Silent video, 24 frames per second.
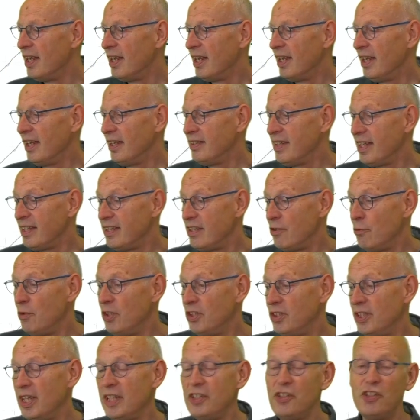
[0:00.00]
That's
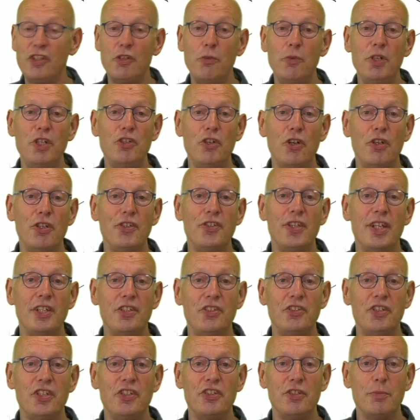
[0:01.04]
the result that the
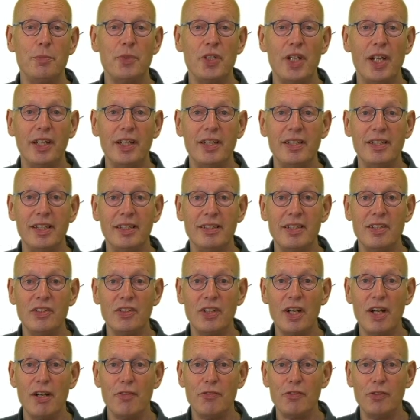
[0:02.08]
systems architect is
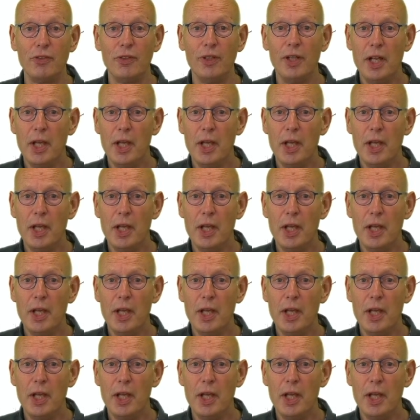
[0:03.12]
after.